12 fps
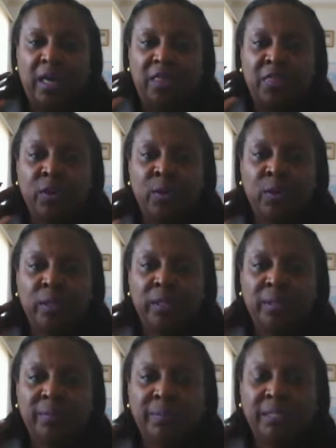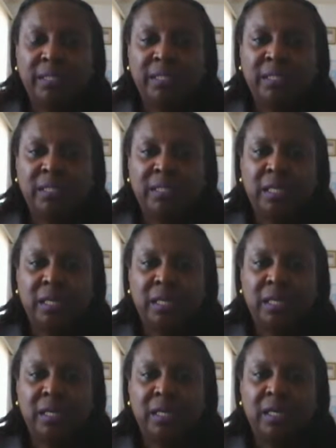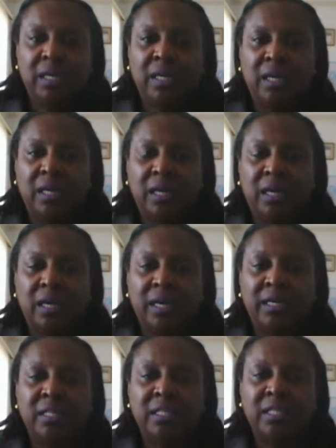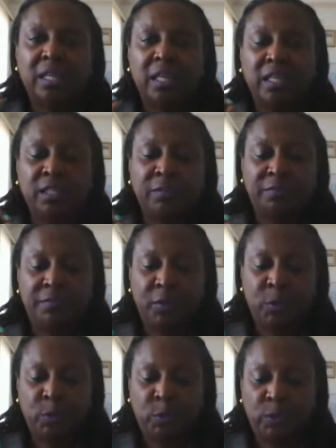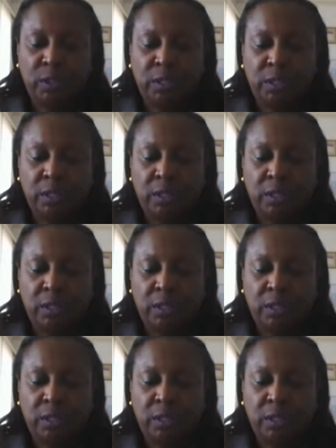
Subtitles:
the eucalyptus is diffused.